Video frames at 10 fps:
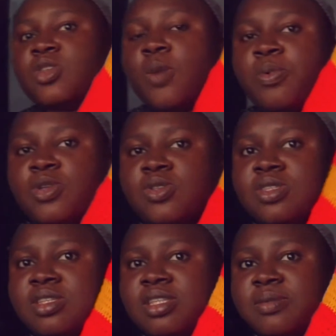top was,
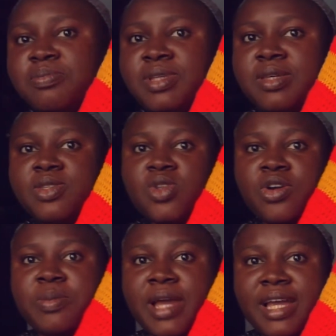the
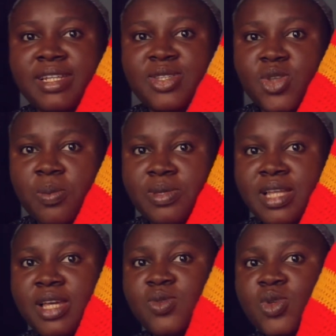story behind this top is
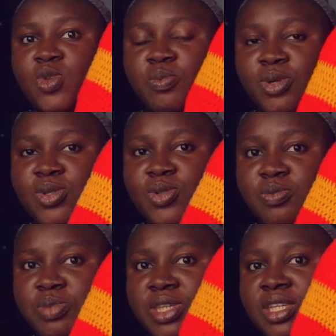that it was supposed to
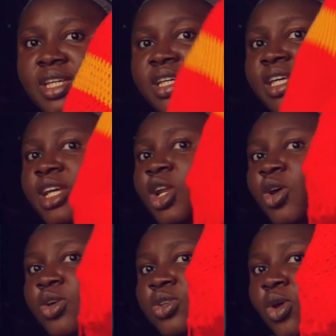be a
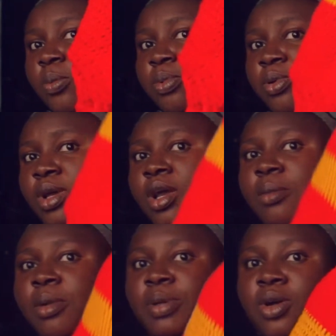long top,
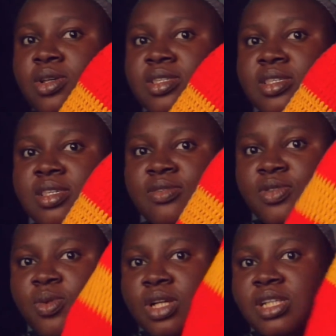but because if
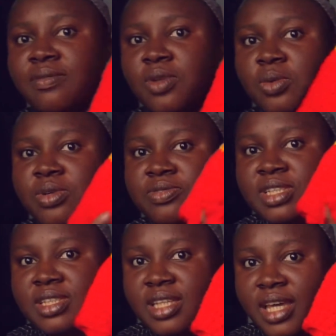you watch, I've not weaved
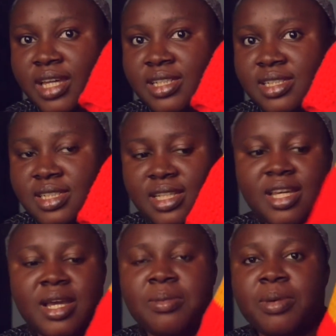in the end,
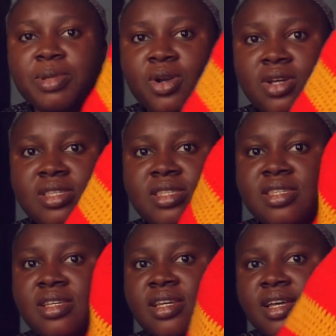but
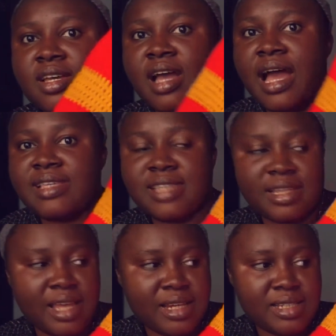because I
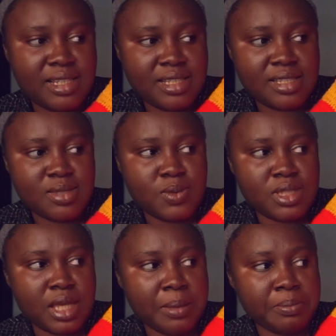started it
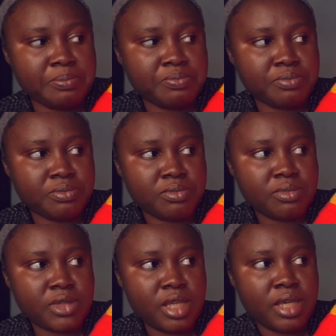with
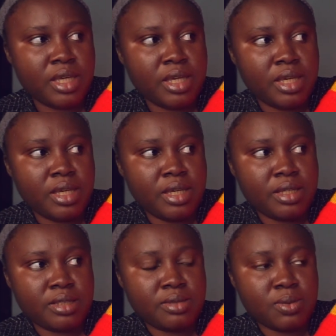
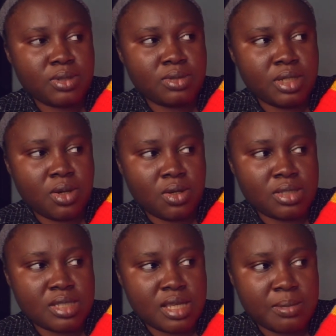a, what do they call
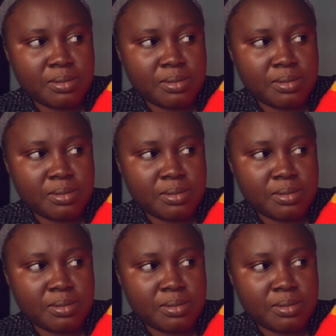this,